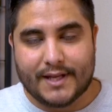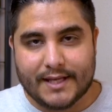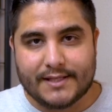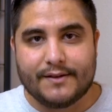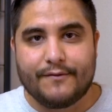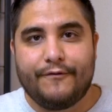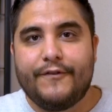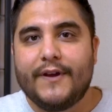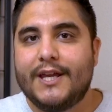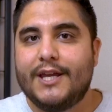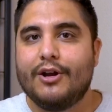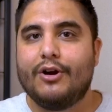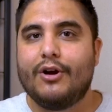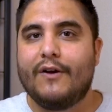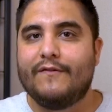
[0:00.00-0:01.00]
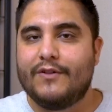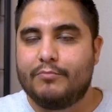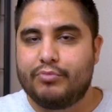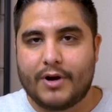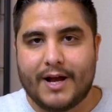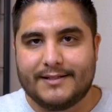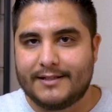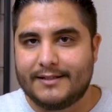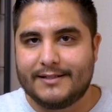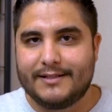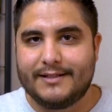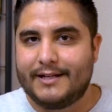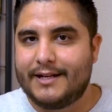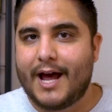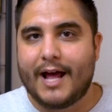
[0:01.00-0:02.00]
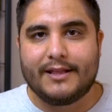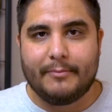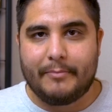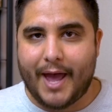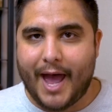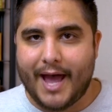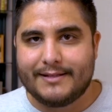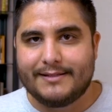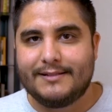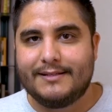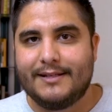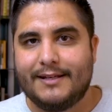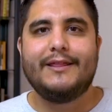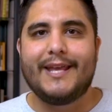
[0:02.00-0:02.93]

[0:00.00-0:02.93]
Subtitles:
He's a figure of the present, not the past.